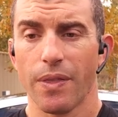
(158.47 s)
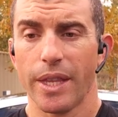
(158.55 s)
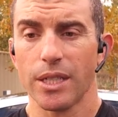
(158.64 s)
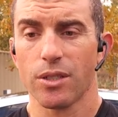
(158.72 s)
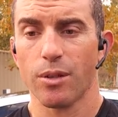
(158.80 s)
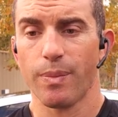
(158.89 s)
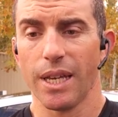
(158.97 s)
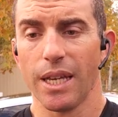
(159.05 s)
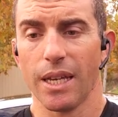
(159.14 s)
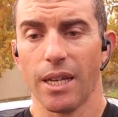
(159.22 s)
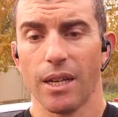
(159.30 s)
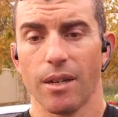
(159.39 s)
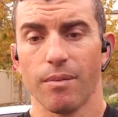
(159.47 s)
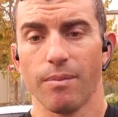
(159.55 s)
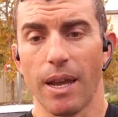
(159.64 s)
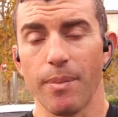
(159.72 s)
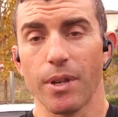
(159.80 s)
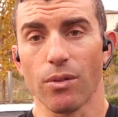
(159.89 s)
this could be
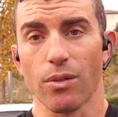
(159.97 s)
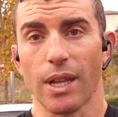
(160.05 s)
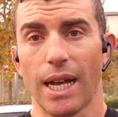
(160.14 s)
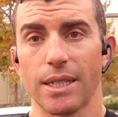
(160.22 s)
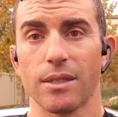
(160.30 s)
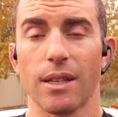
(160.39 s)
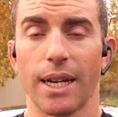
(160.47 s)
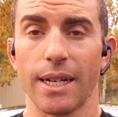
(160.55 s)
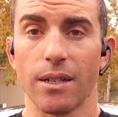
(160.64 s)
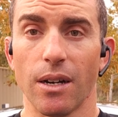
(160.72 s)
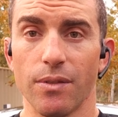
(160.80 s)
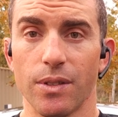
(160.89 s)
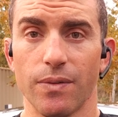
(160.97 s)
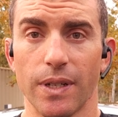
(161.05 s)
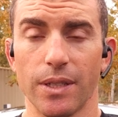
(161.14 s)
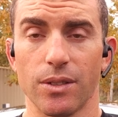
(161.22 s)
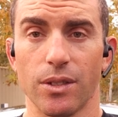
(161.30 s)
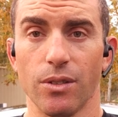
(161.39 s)
maybe your last line of defense.